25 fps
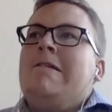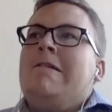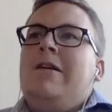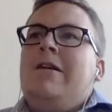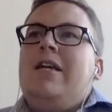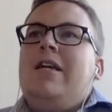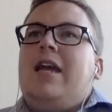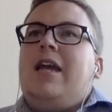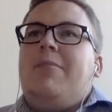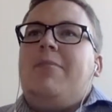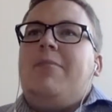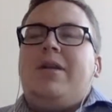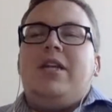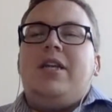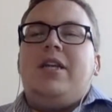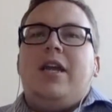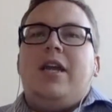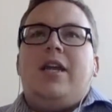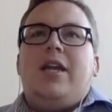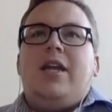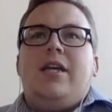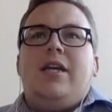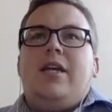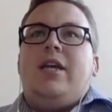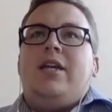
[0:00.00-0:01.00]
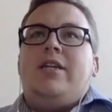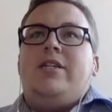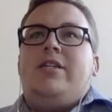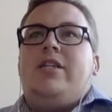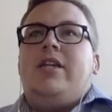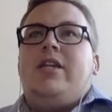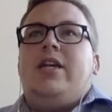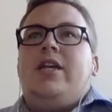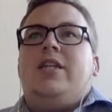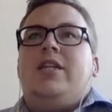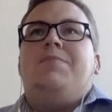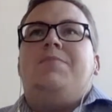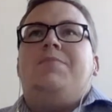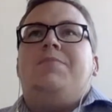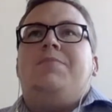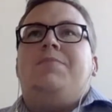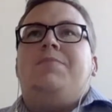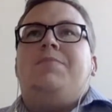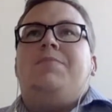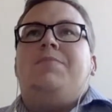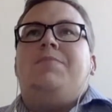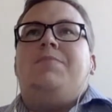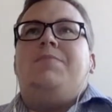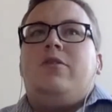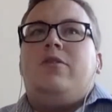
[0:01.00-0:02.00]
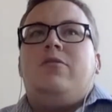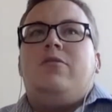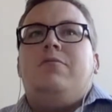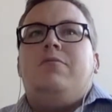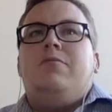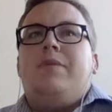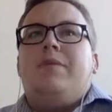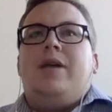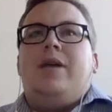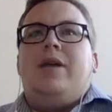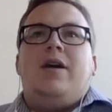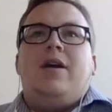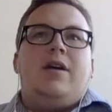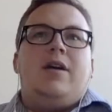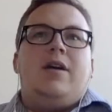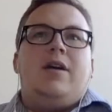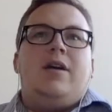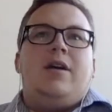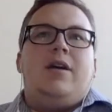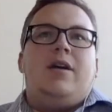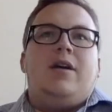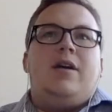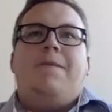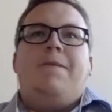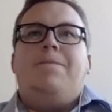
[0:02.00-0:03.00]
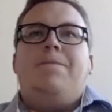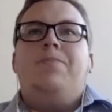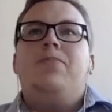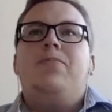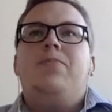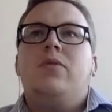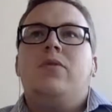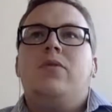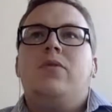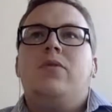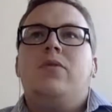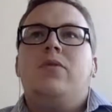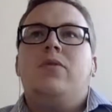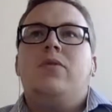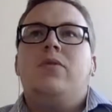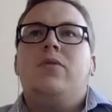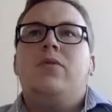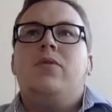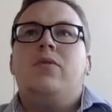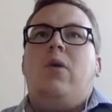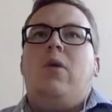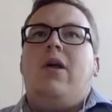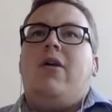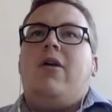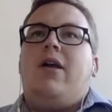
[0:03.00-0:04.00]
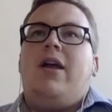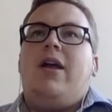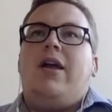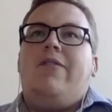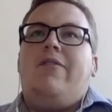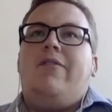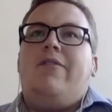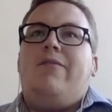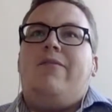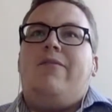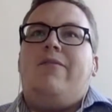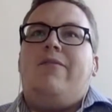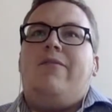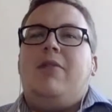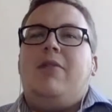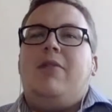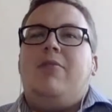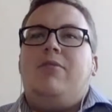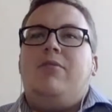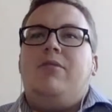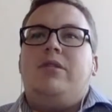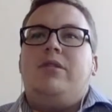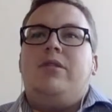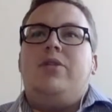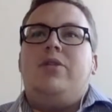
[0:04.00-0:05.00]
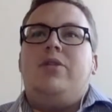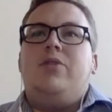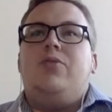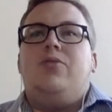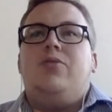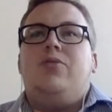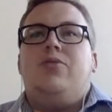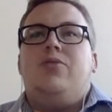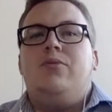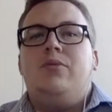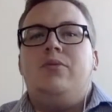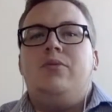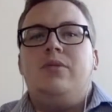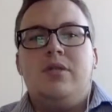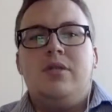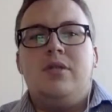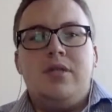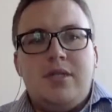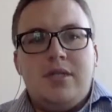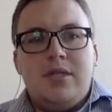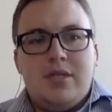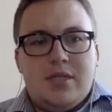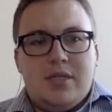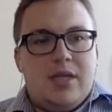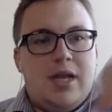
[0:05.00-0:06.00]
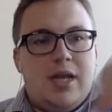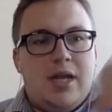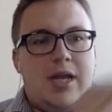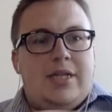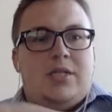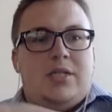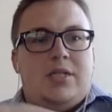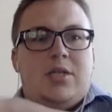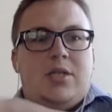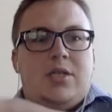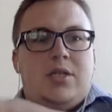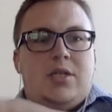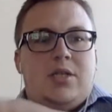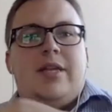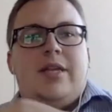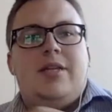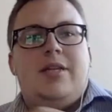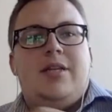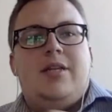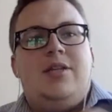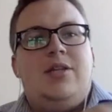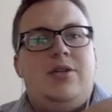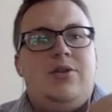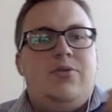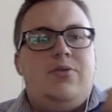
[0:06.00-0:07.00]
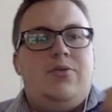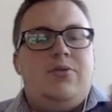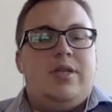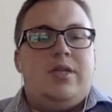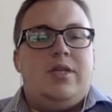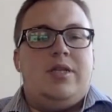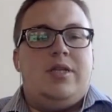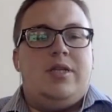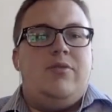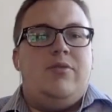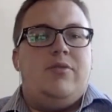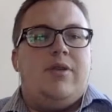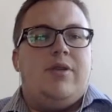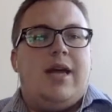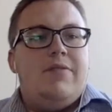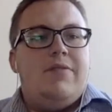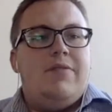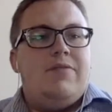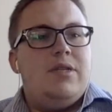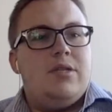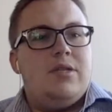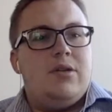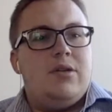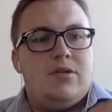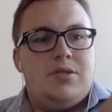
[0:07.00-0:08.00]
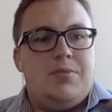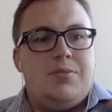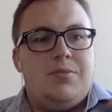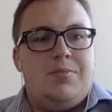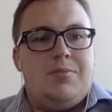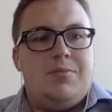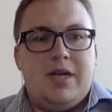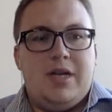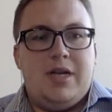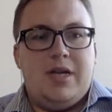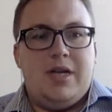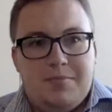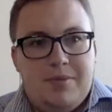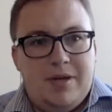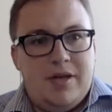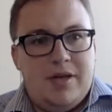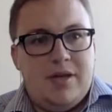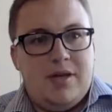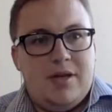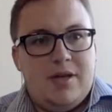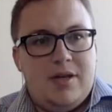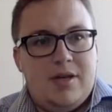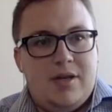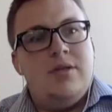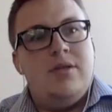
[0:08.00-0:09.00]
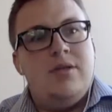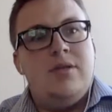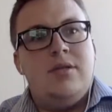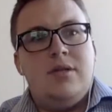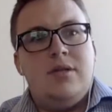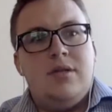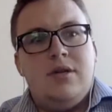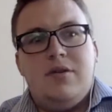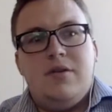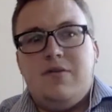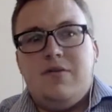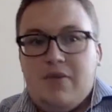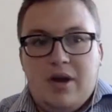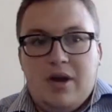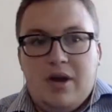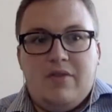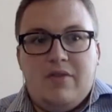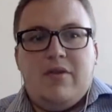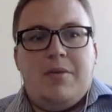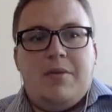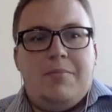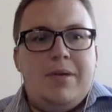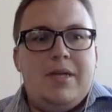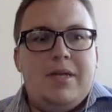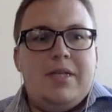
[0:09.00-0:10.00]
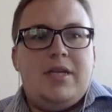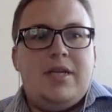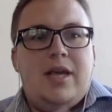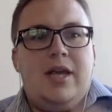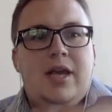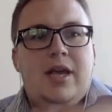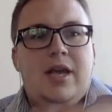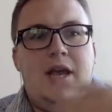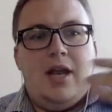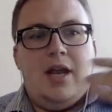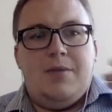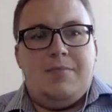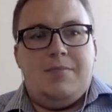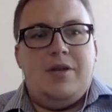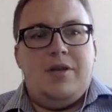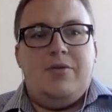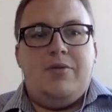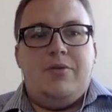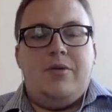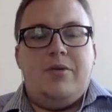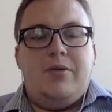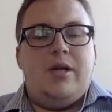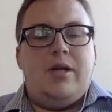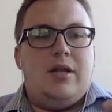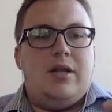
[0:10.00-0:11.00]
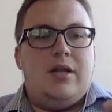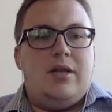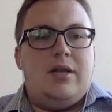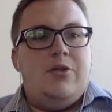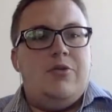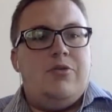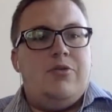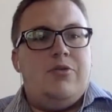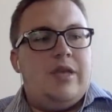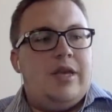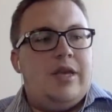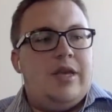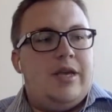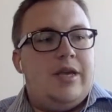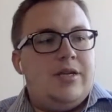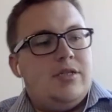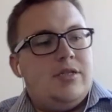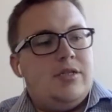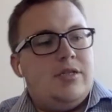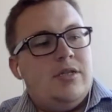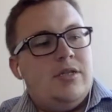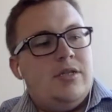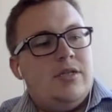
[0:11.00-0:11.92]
Yeah, but it's been difficult because where I've been able to slide so well into this new life, it's also because I've been very, very busy and I've been doing a lot of new things.